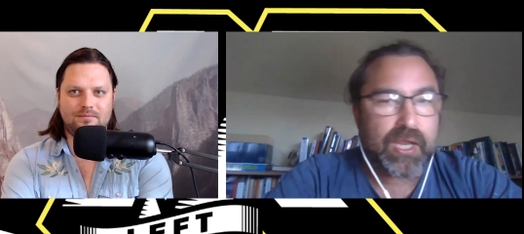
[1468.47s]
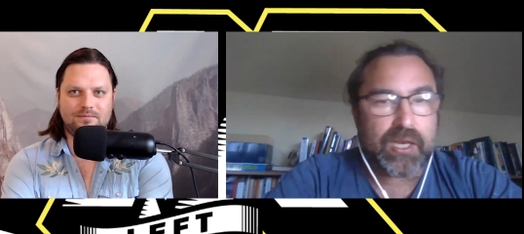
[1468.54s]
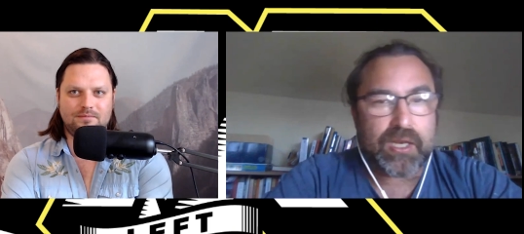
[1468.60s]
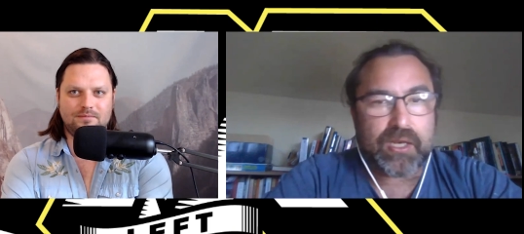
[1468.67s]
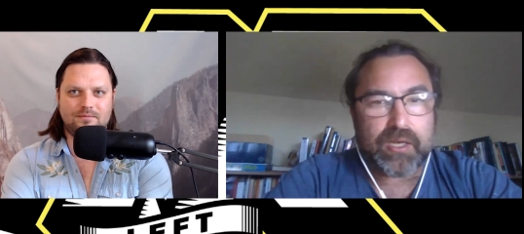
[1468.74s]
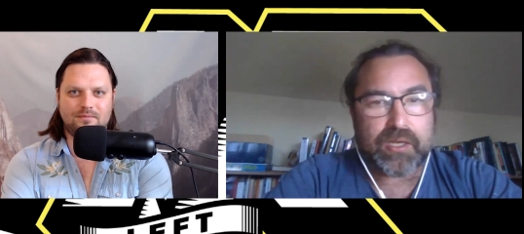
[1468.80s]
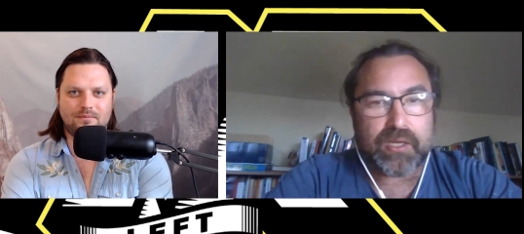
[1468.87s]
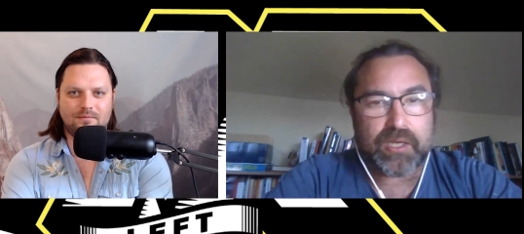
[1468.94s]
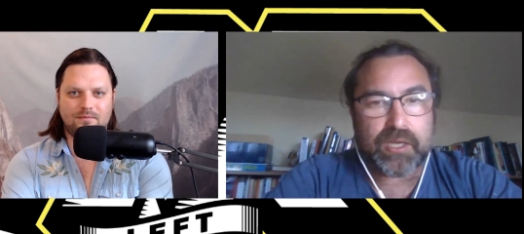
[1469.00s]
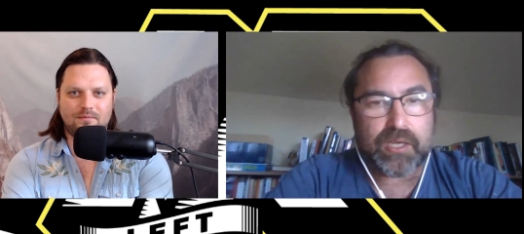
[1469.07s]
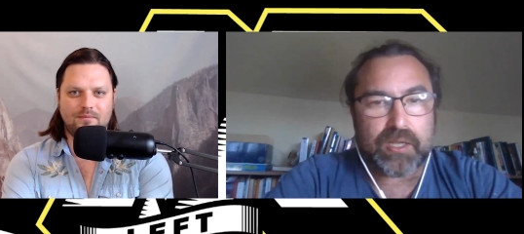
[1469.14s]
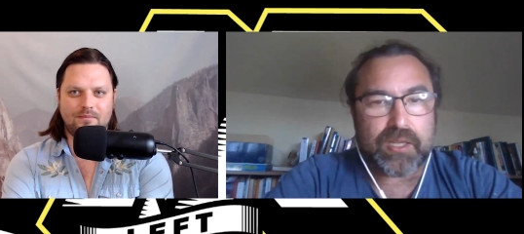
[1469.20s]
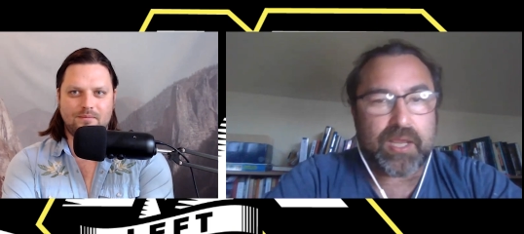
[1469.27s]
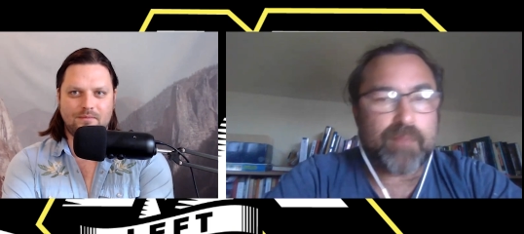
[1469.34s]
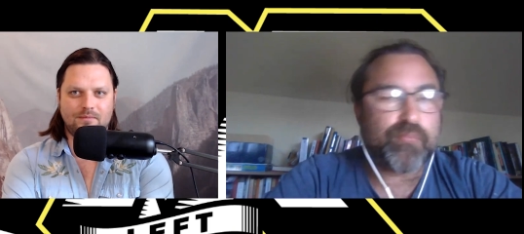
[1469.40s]
Speaker 1: and
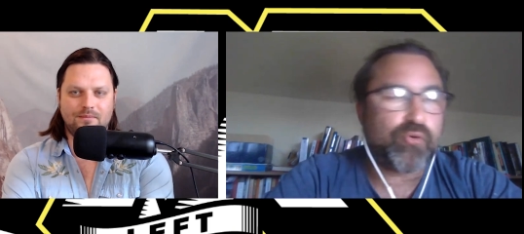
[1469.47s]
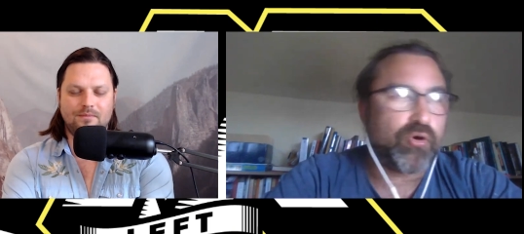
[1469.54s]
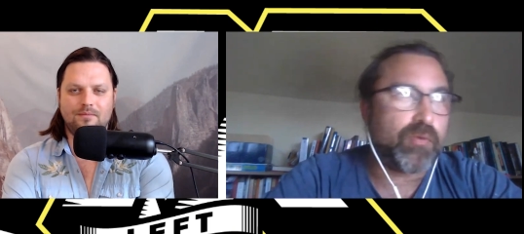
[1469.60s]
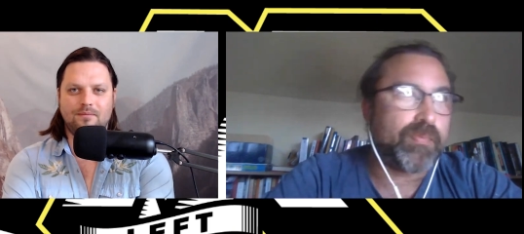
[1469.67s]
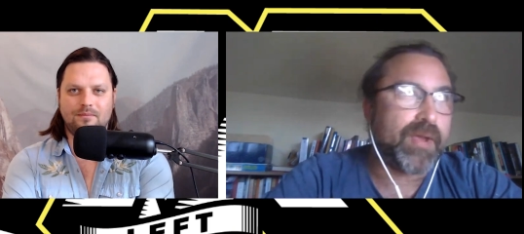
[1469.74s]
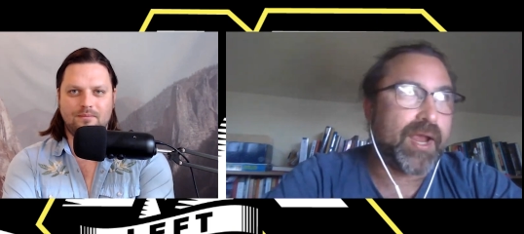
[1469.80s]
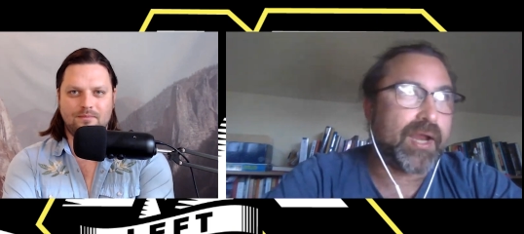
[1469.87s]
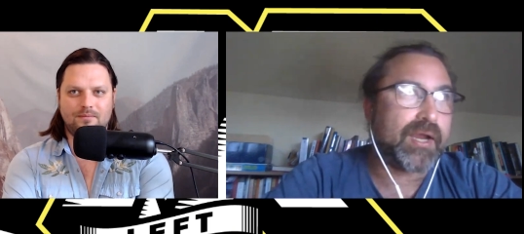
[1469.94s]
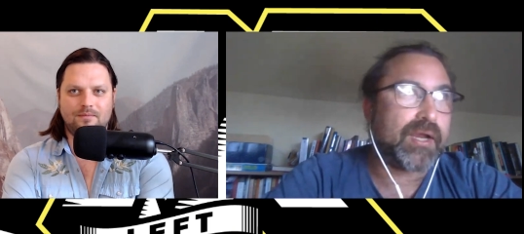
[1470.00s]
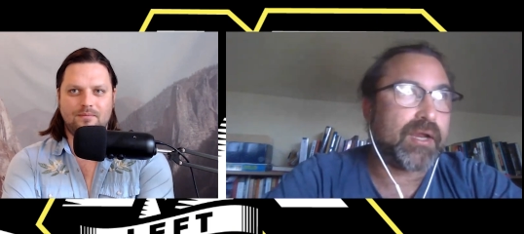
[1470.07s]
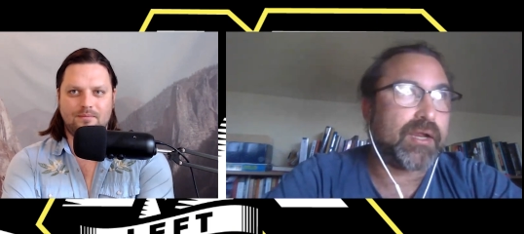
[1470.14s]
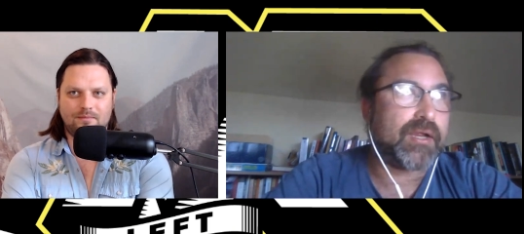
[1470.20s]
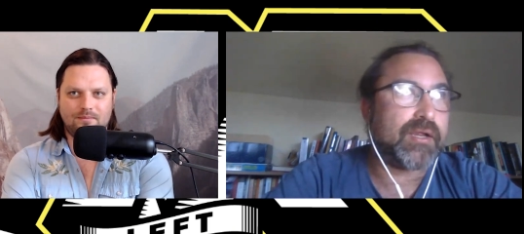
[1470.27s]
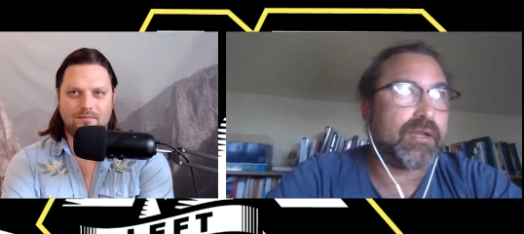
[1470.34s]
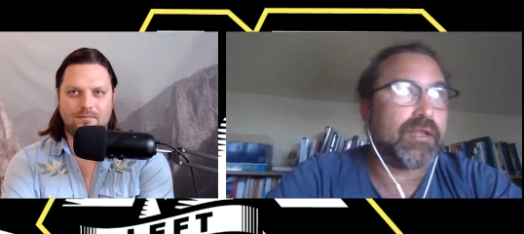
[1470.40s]
uh, they brought
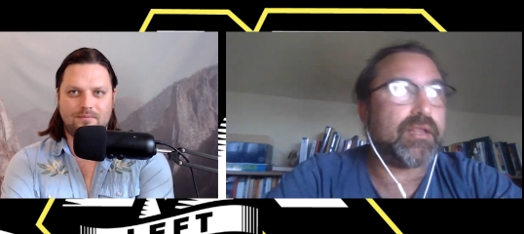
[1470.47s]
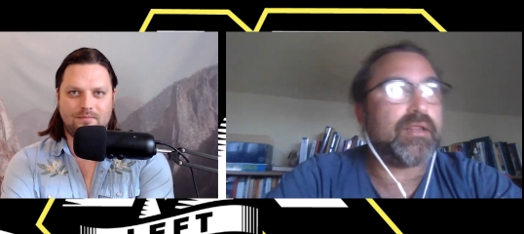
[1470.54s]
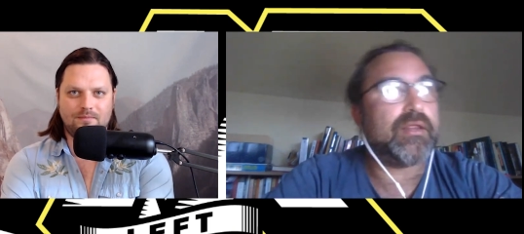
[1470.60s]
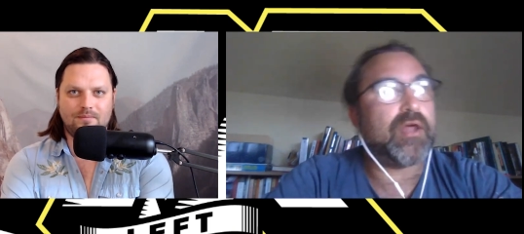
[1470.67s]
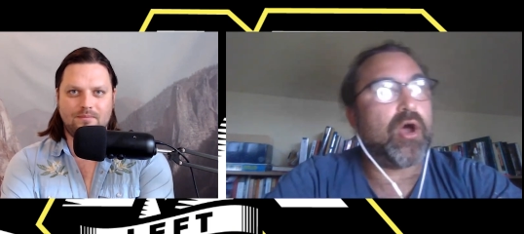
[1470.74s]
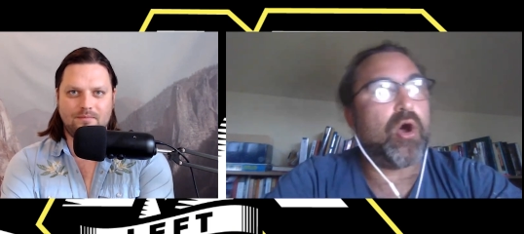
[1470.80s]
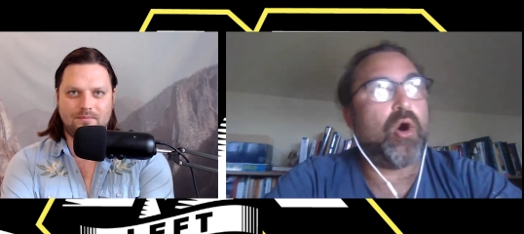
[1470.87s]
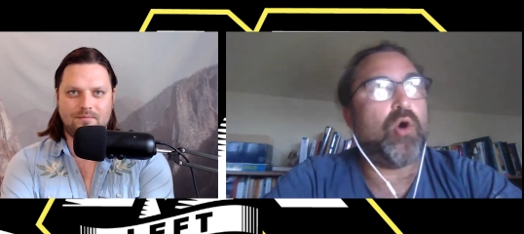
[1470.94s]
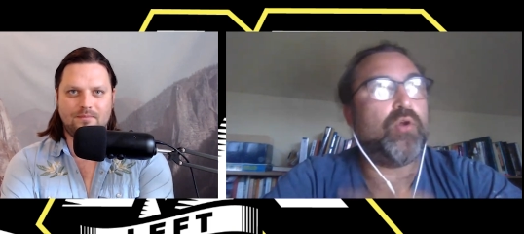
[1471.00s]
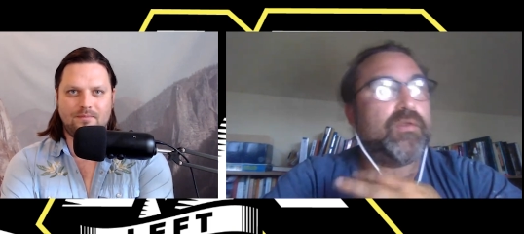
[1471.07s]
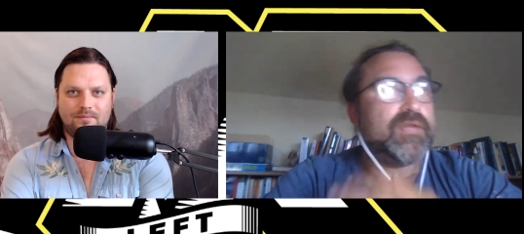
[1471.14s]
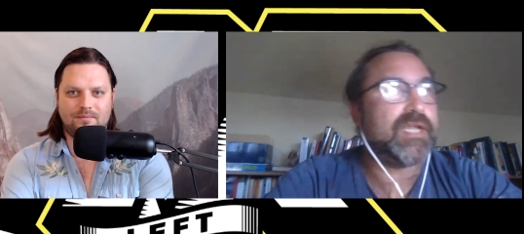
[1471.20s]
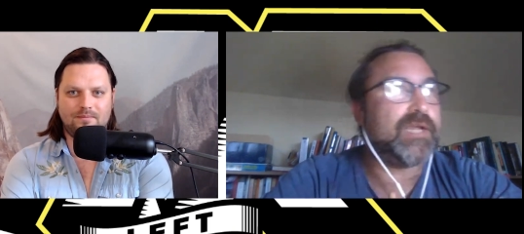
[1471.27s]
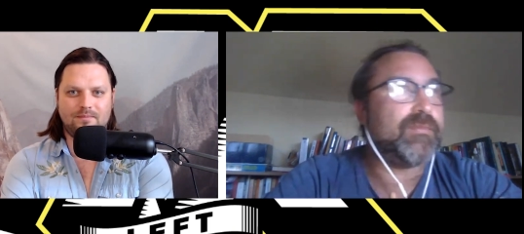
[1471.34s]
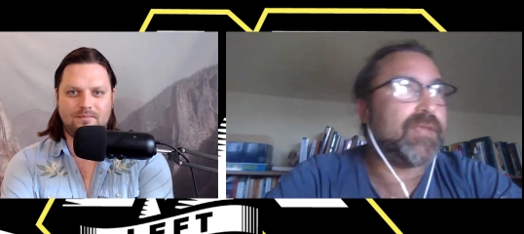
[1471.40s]
back the
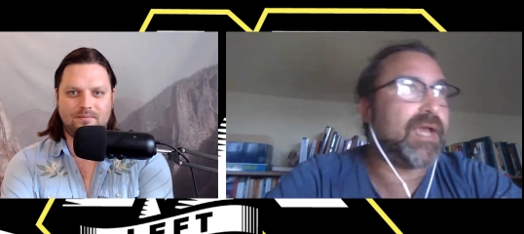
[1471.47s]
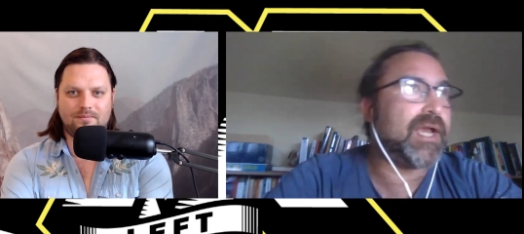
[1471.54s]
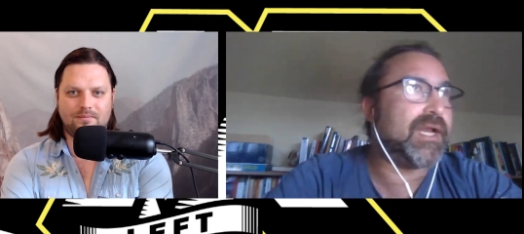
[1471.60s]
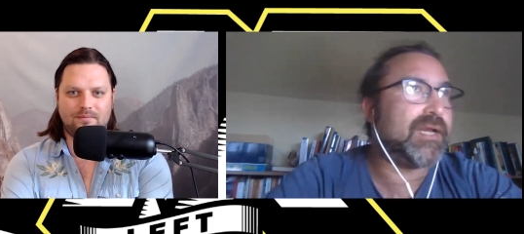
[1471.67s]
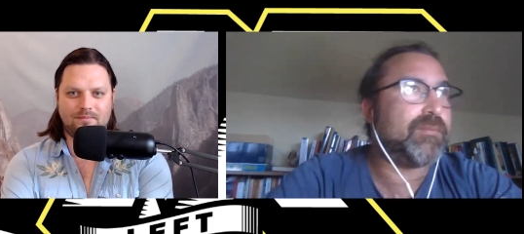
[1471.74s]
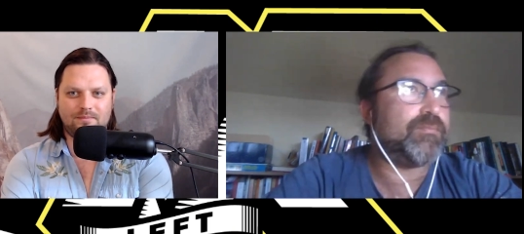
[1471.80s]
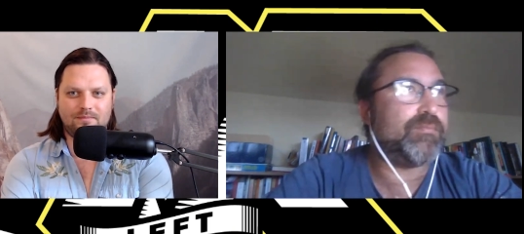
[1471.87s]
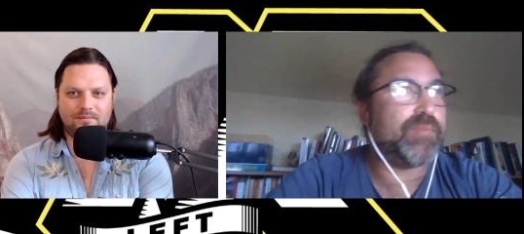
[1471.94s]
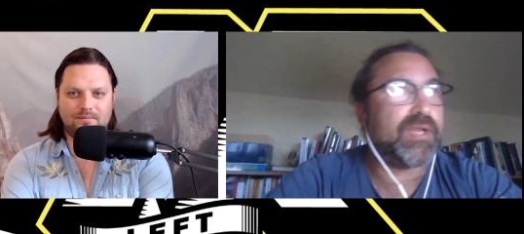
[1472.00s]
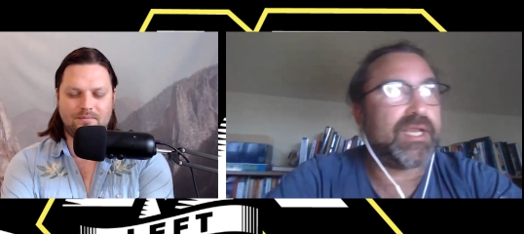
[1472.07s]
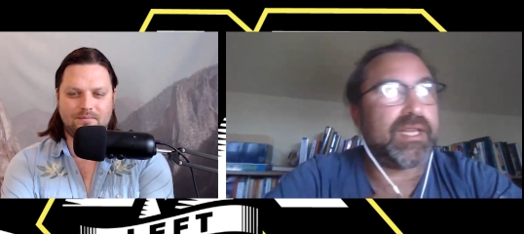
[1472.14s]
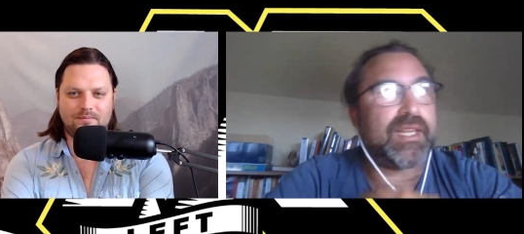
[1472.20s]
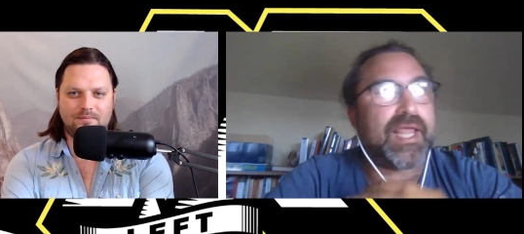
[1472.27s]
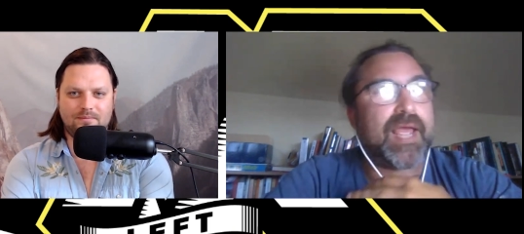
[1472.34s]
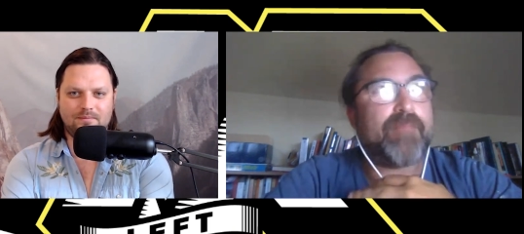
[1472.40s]
old team that had
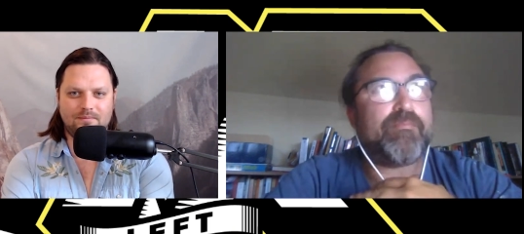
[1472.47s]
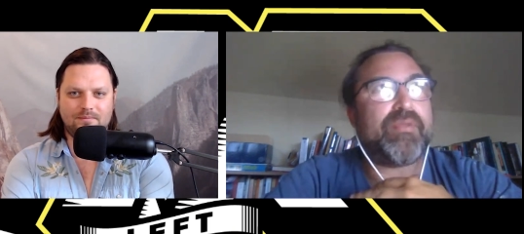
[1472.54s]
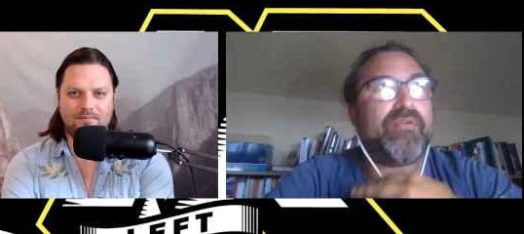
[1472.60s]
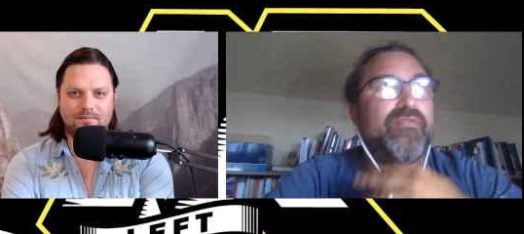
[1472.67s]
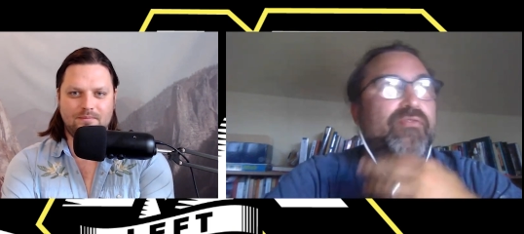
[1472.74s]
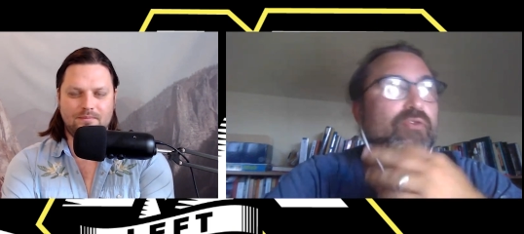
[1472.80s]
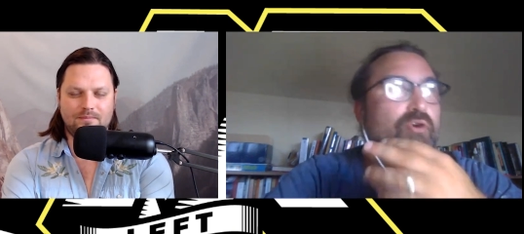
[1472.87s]
been there